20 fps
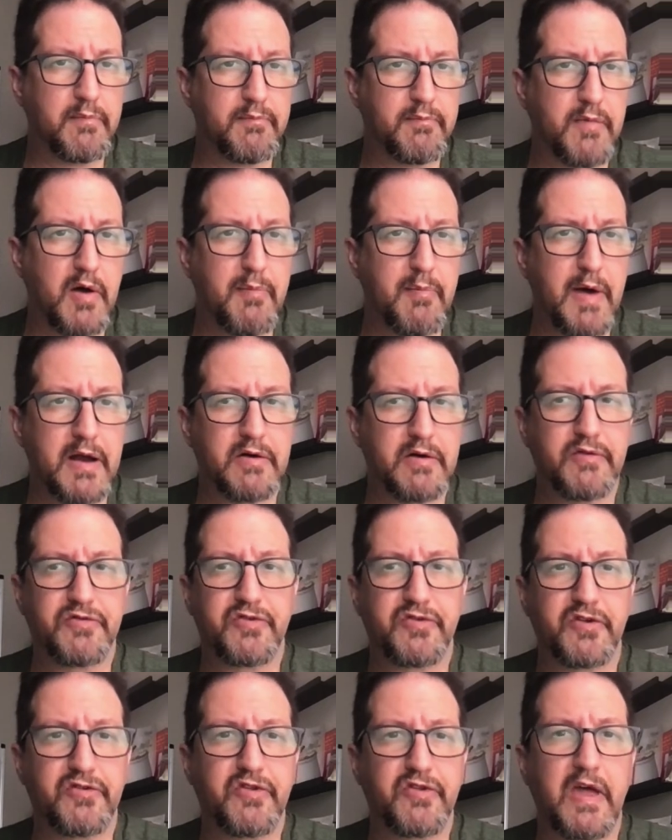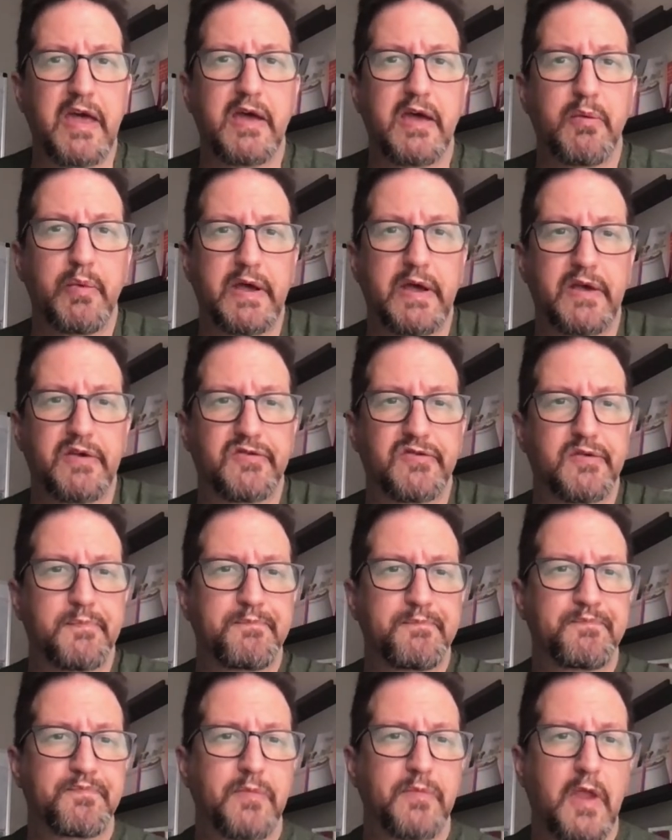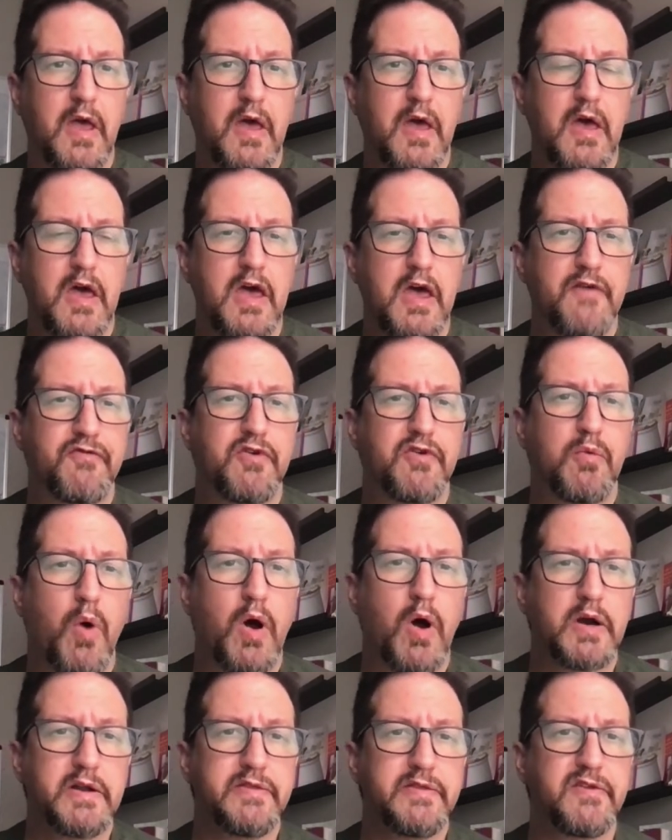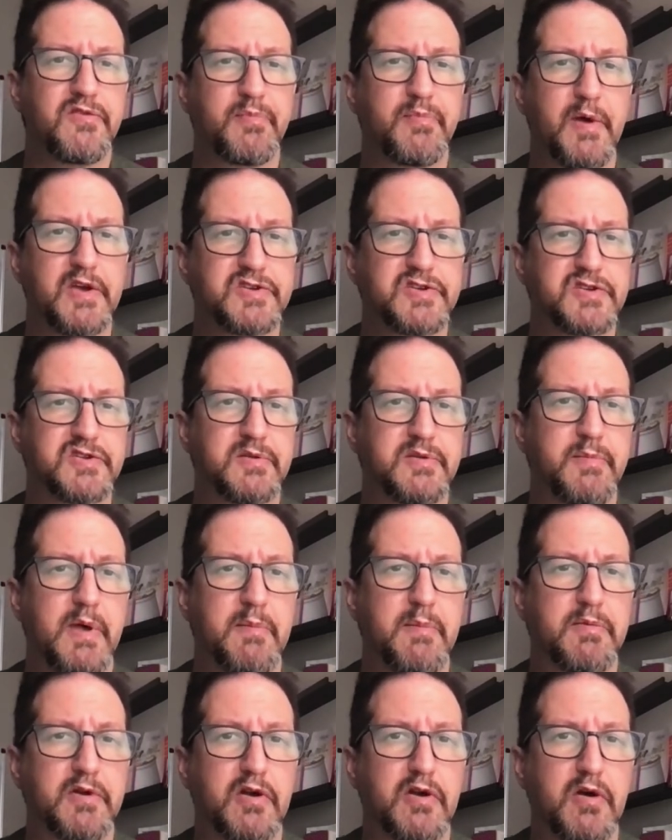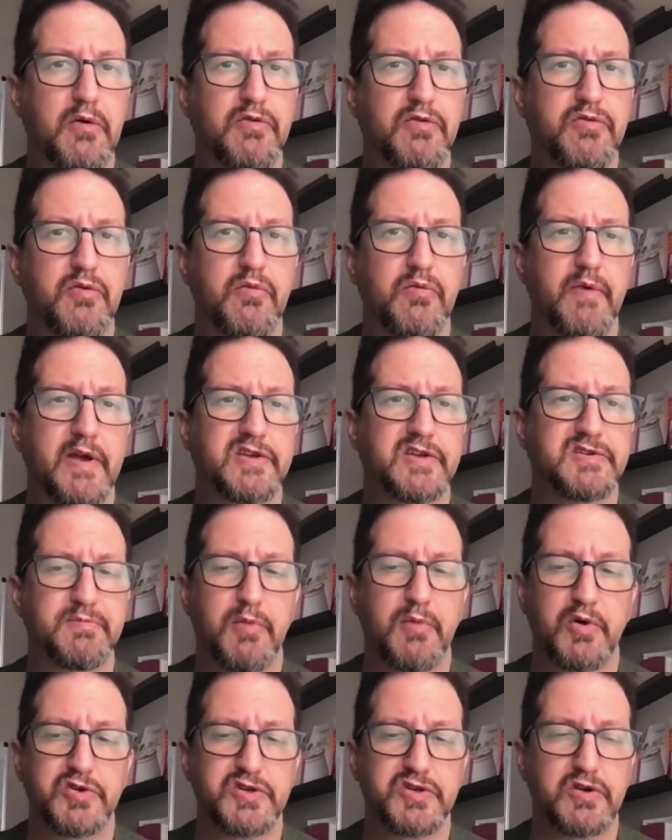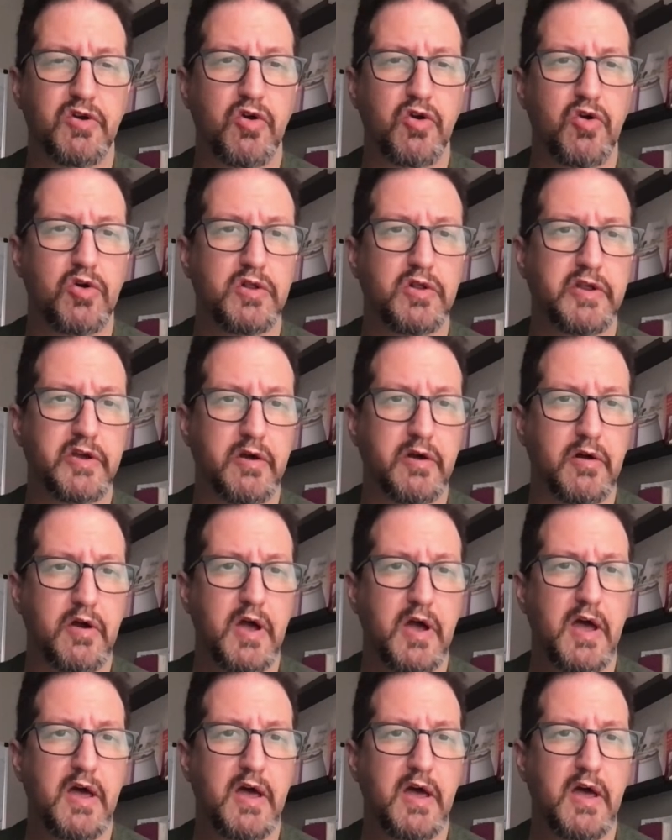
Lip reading: a matter of 6 to 8 weeks. If you wanted this patient to be able to go through a range of motion earlier,